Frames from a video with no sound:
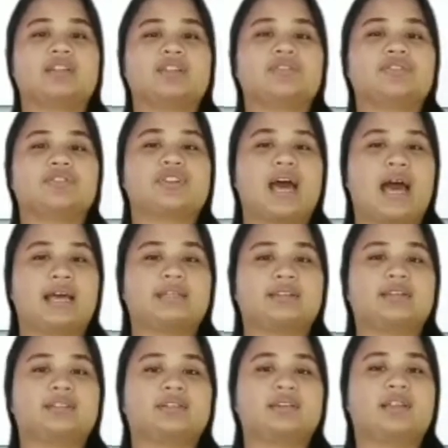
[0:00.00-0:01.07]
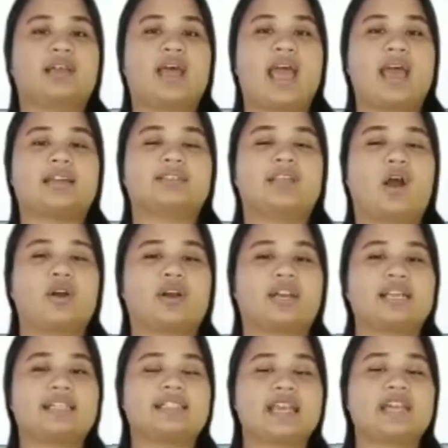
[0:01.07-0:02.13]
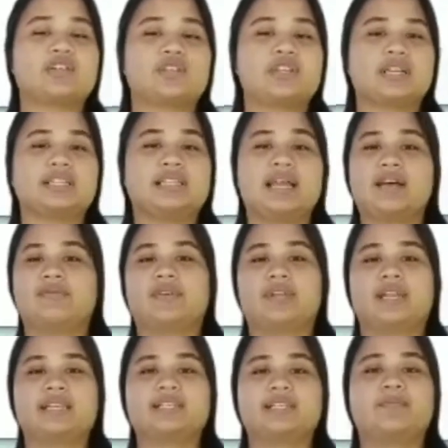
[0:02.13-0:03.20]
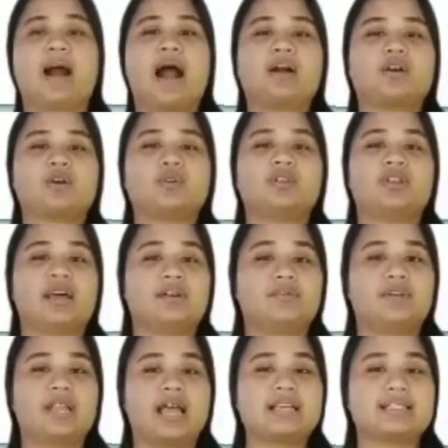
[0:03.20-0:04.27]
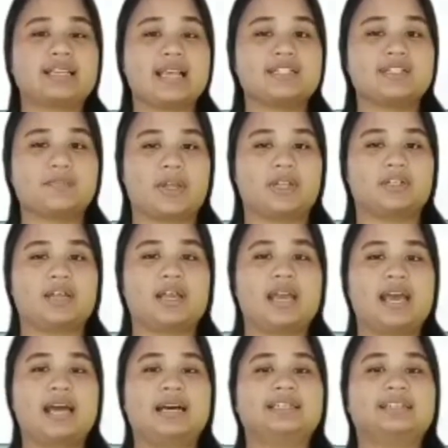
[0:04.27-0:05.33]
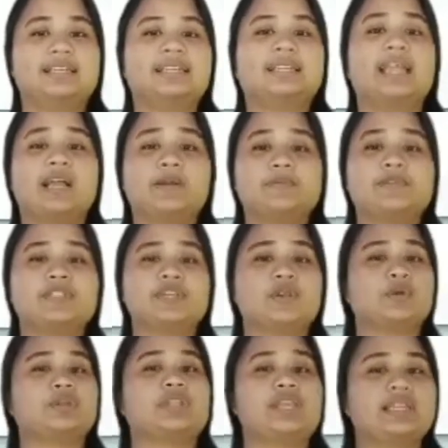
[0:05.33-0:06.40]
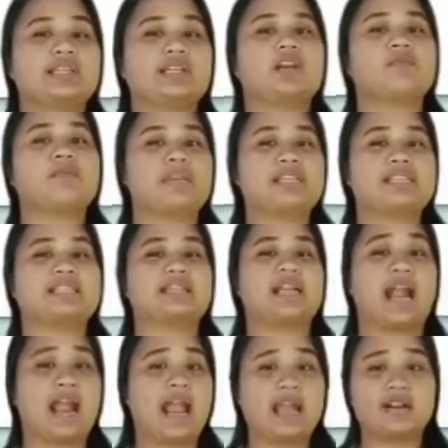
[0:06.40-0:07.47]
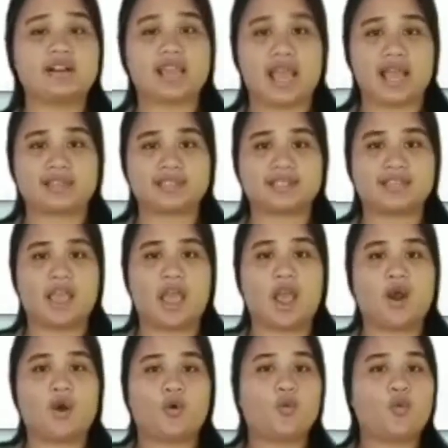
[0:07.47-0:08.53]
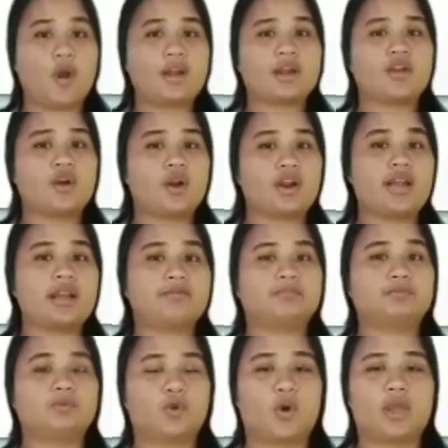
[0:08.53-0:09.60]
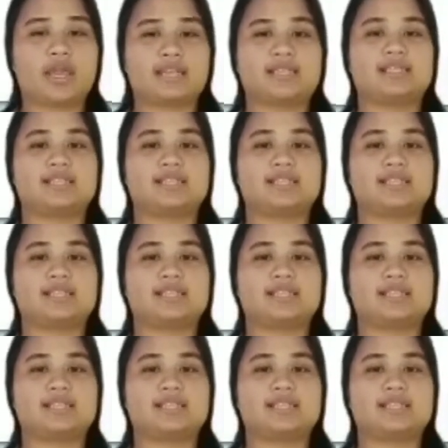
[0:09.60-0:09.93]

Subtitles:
that the organizational level is a macro level assessment that helps you determine areas where your employees